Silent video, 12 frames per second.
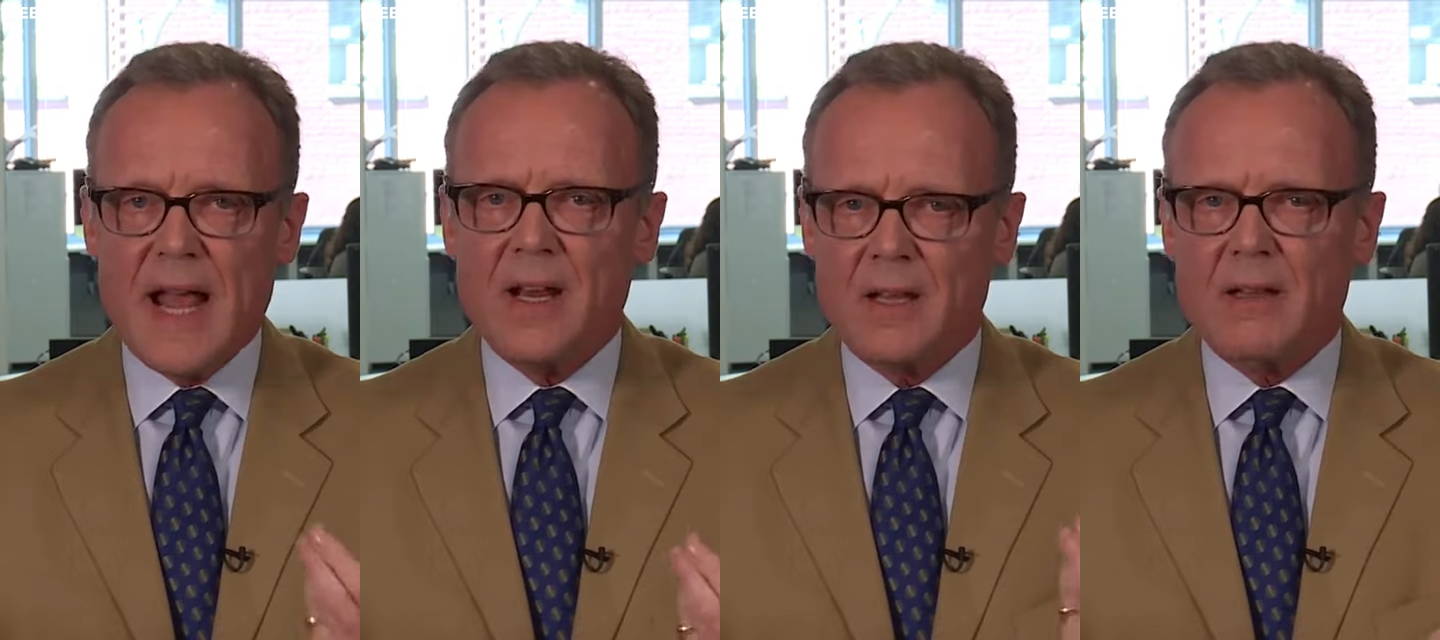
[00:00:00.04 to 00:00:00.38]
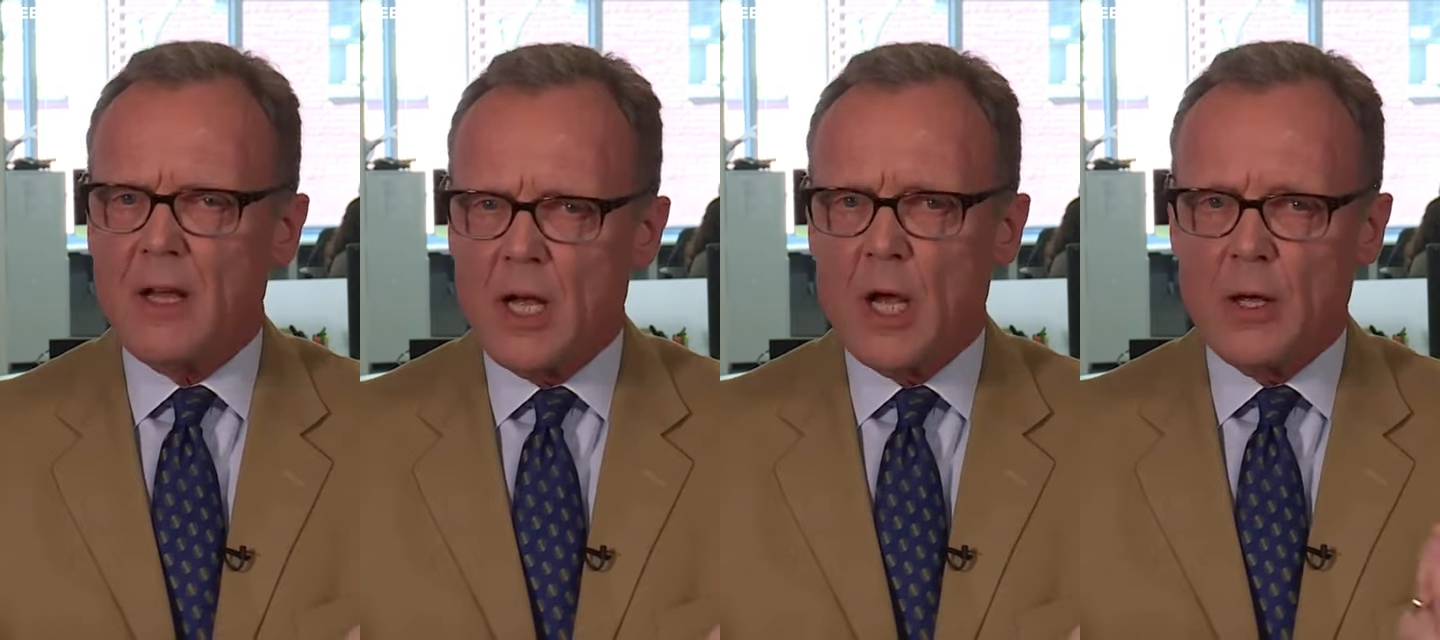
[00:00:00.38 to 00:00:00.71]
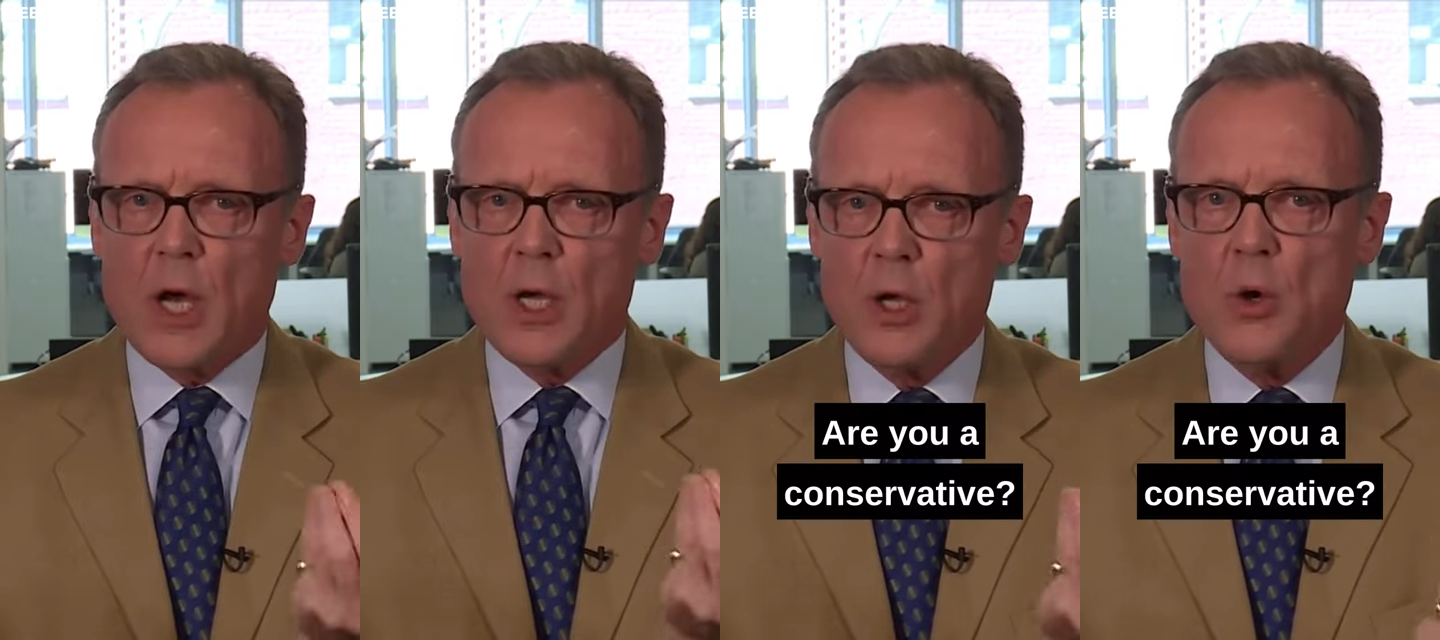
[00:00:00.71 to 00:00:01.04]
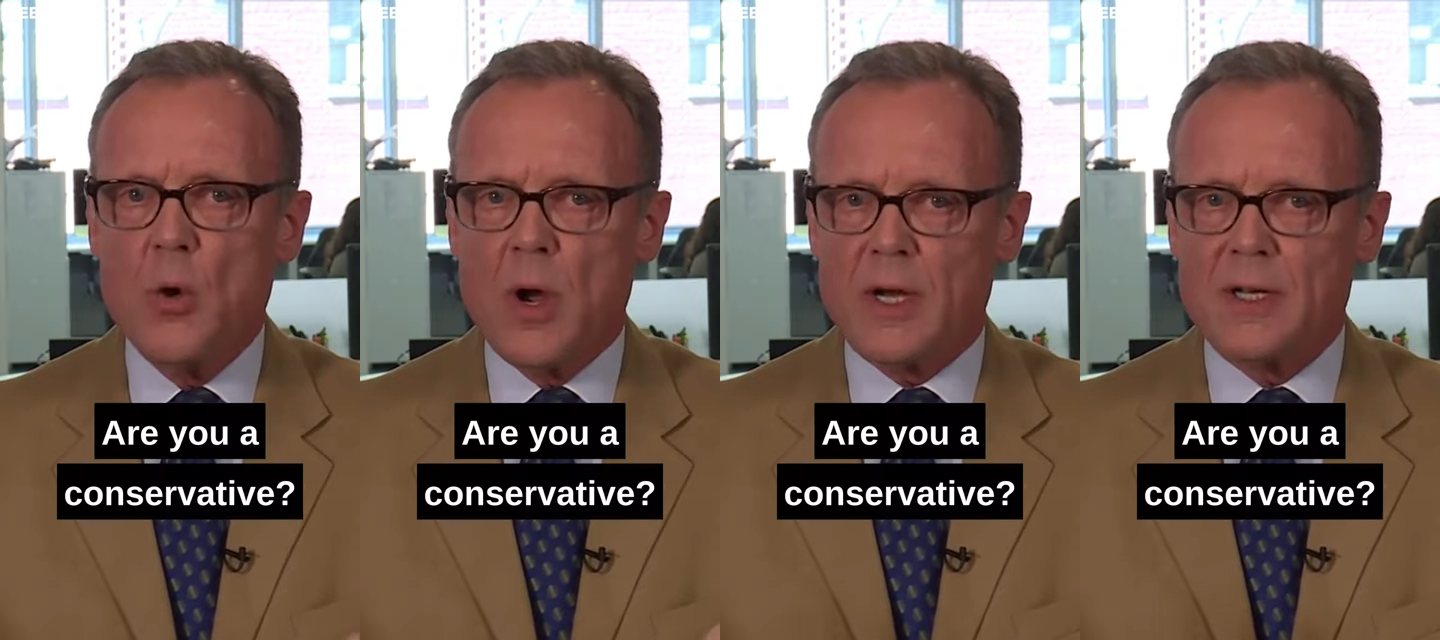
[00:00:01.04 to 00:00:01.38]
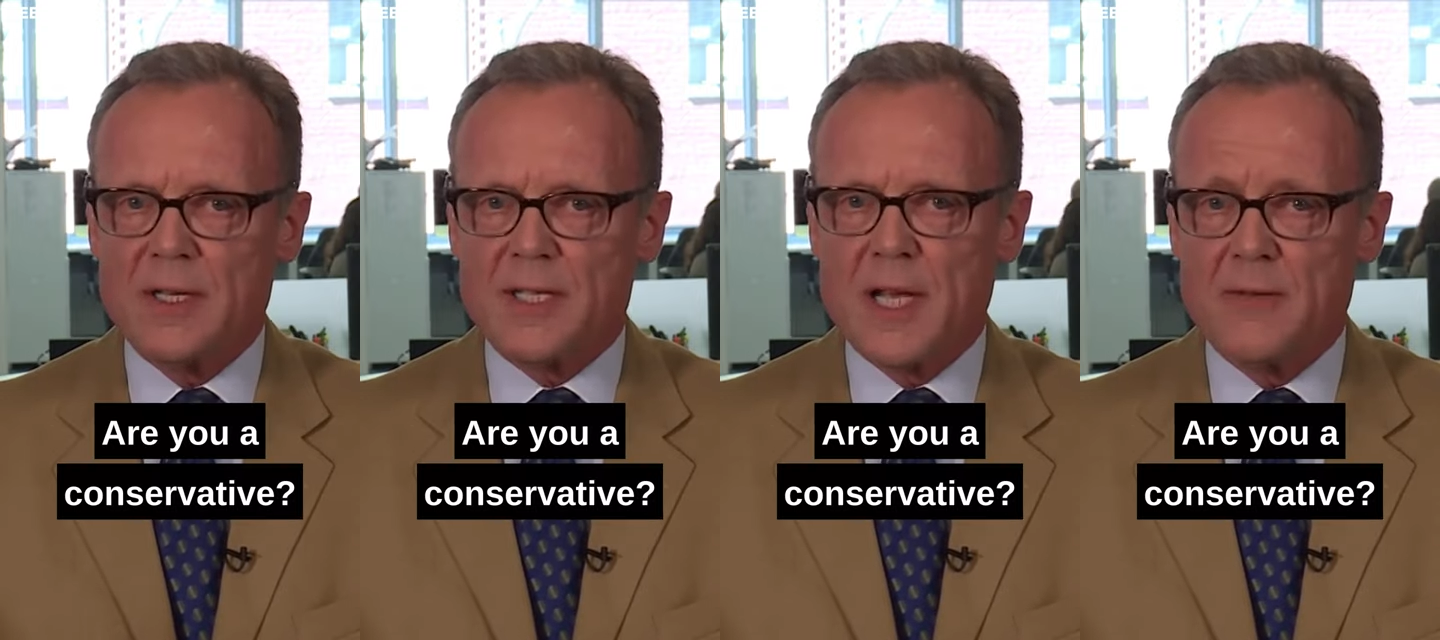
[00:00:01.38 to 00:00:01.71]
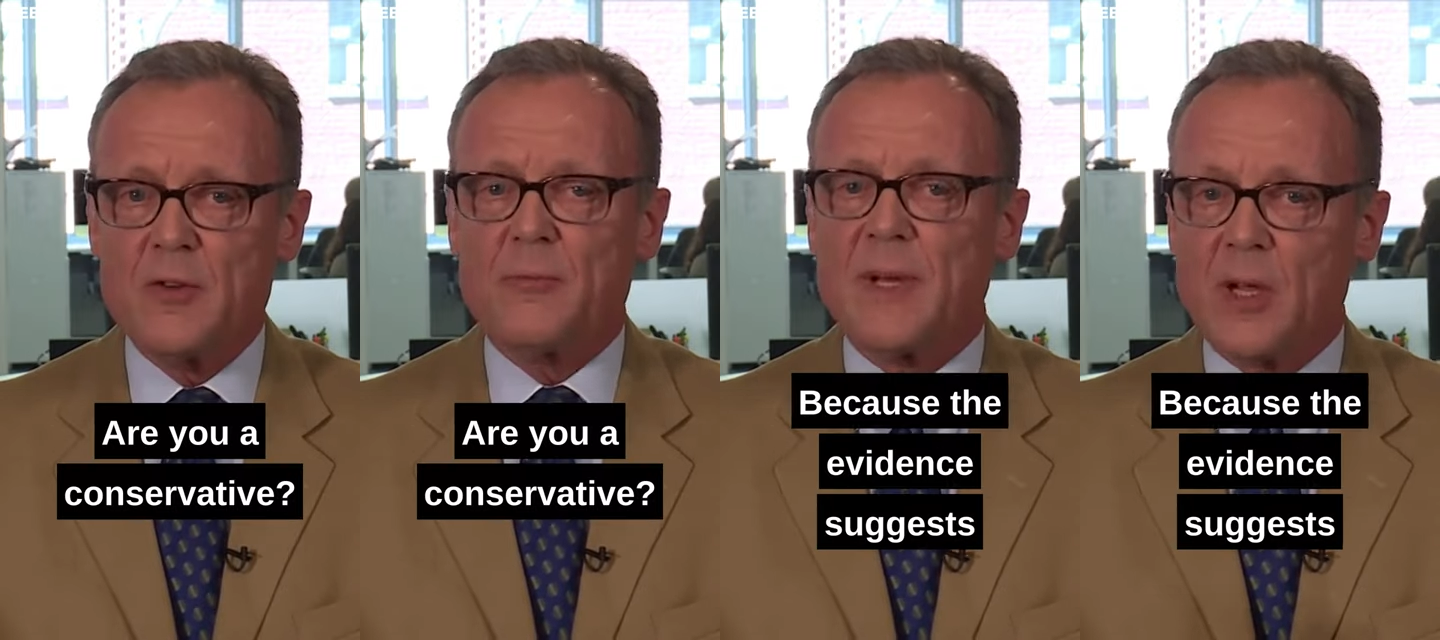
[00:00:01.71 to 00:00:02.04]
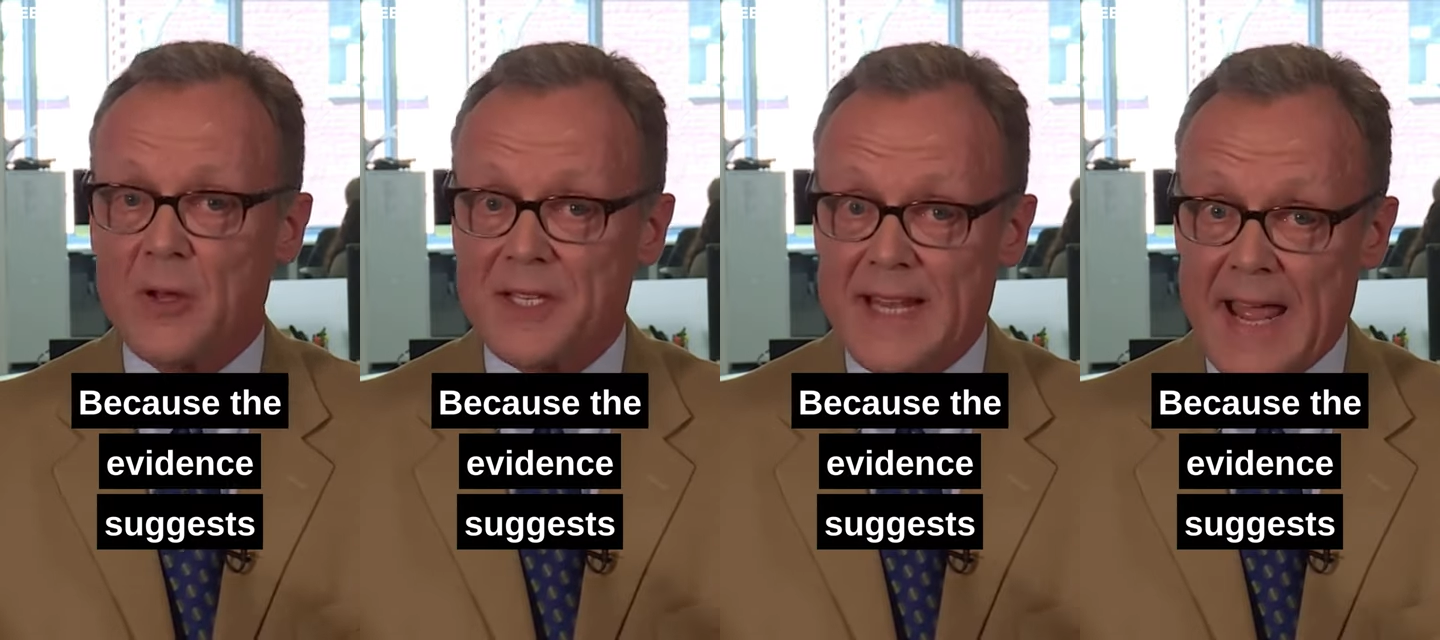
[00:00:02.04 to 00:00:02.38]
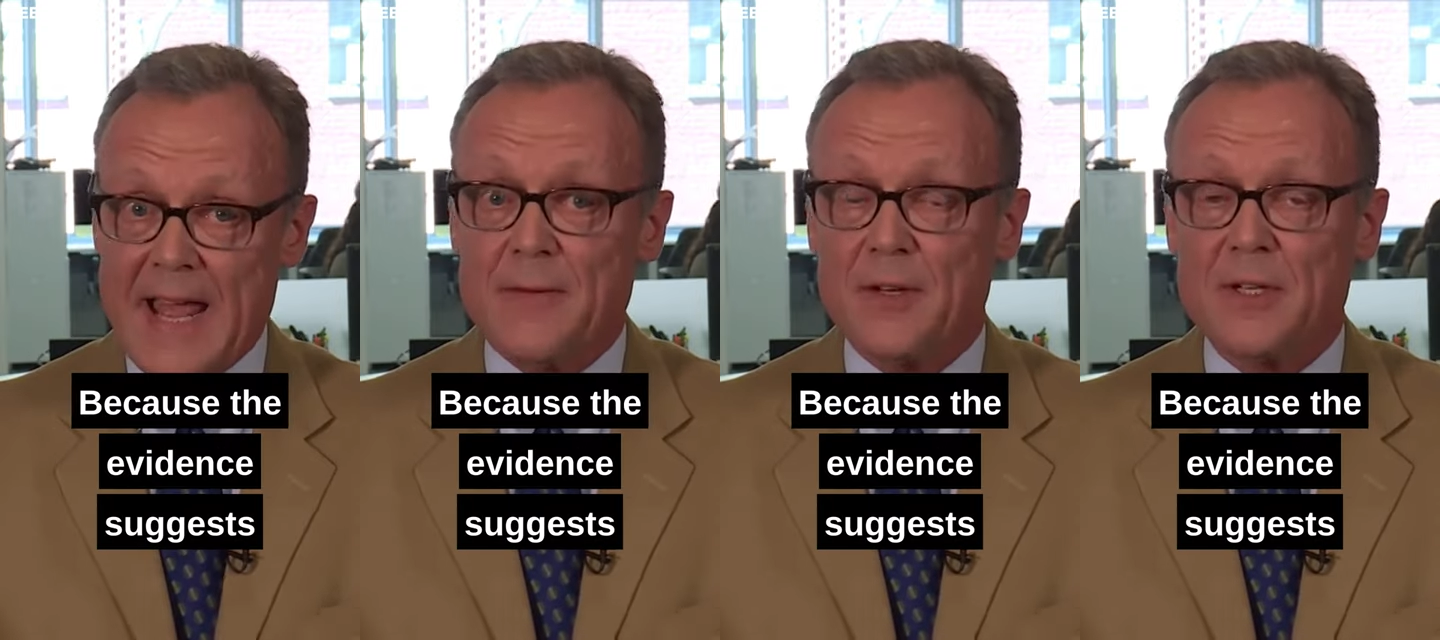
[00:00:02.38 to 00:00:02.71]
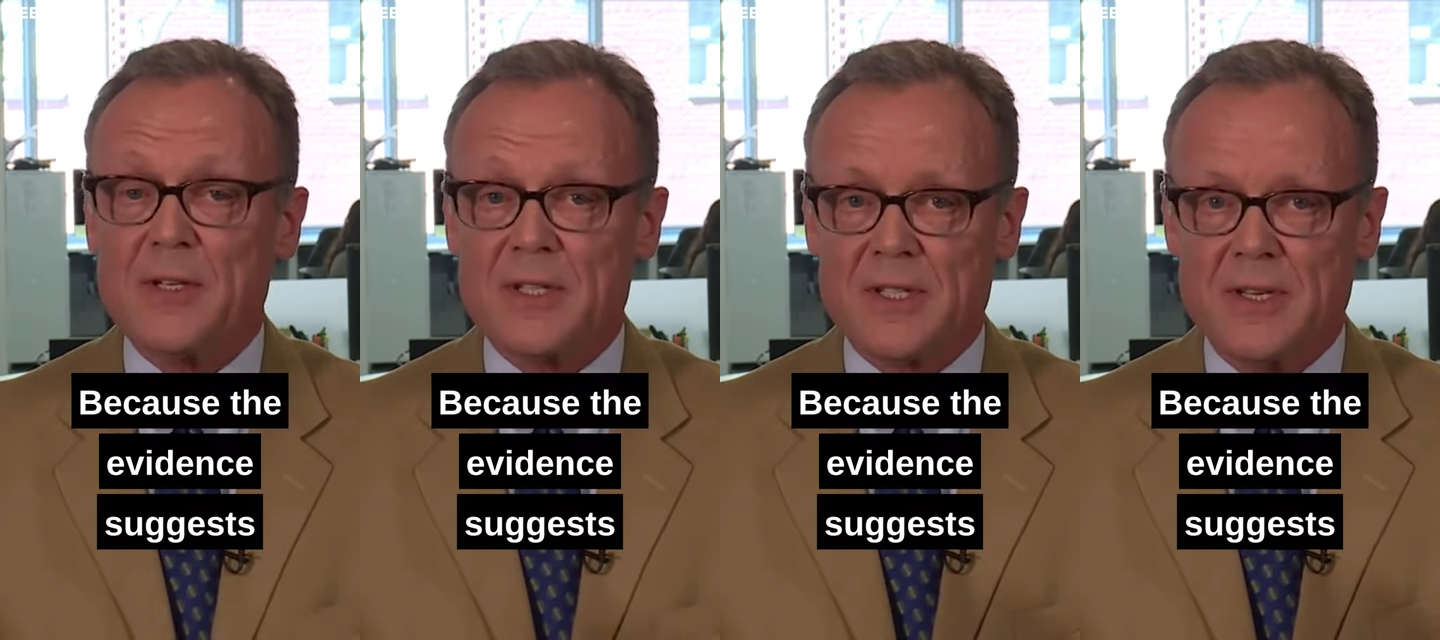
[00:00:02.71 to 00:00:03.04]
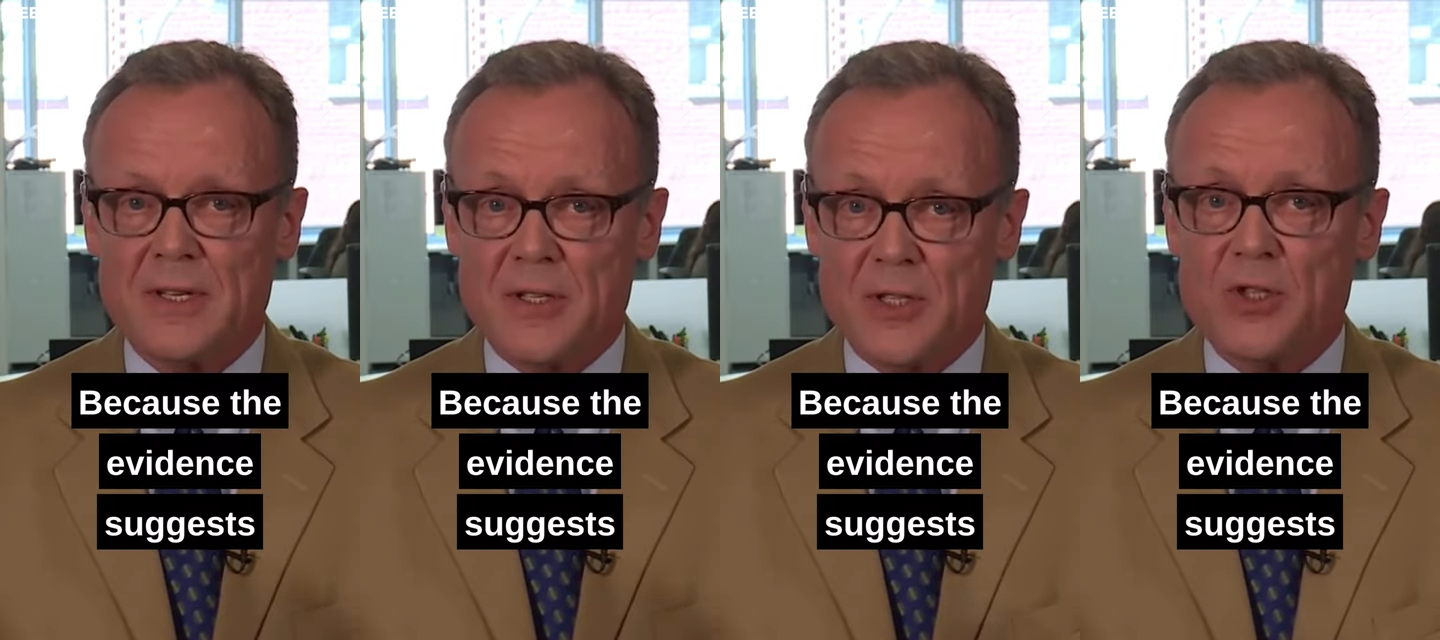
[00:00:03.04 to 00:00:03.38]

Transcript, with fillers: that, uh, uh, are you a conservative because the evidence